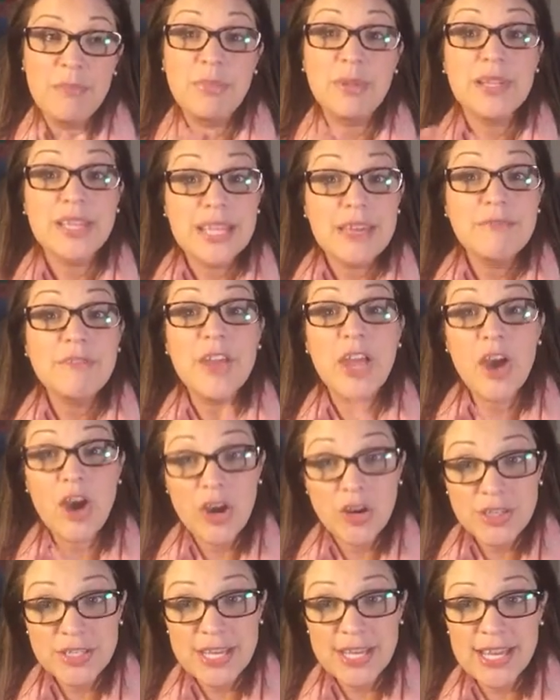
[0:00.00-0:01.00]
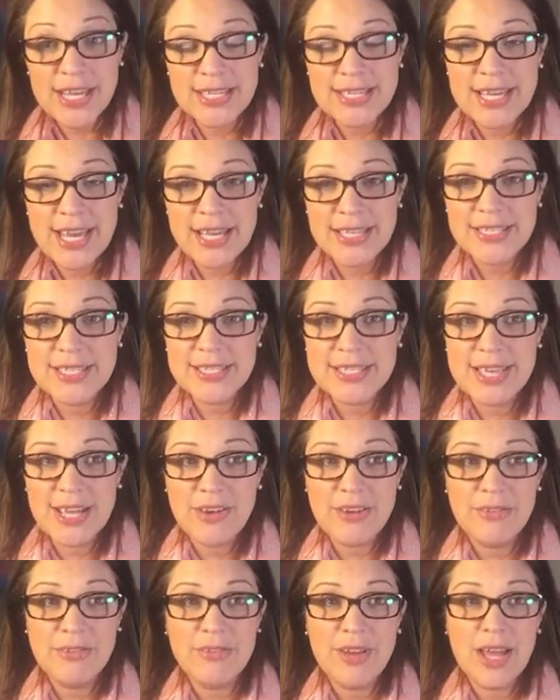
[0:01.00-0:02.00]
believe they are taking taxes
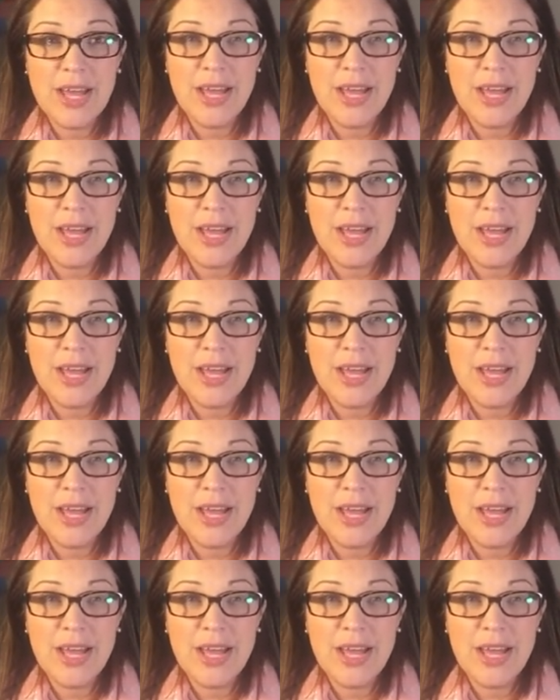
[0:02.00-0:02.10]
out.